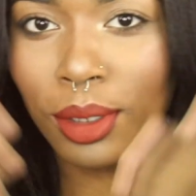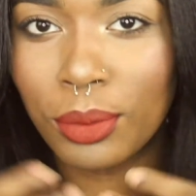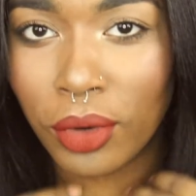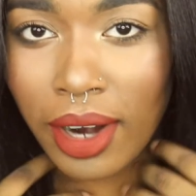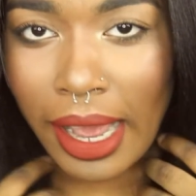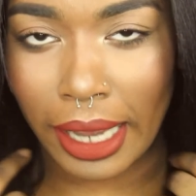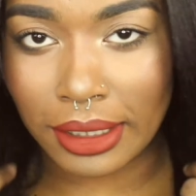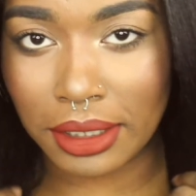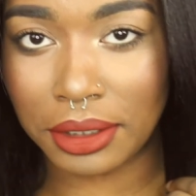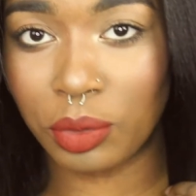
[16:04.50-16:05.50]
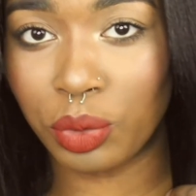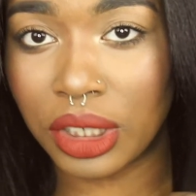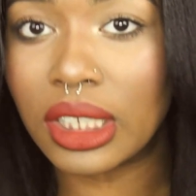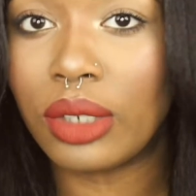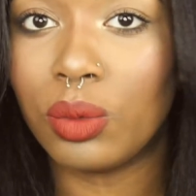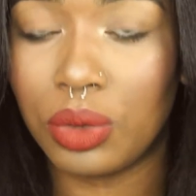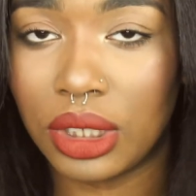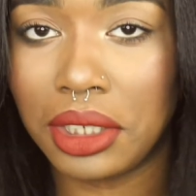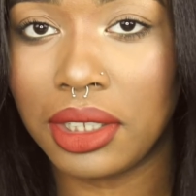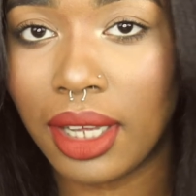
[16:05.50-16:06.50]
the more I actually really
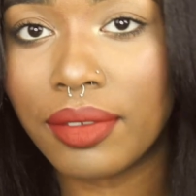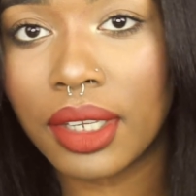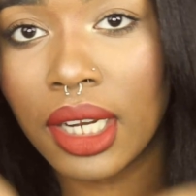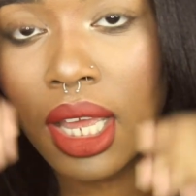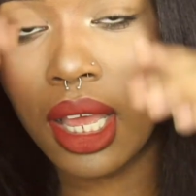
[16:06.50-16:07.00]
love it.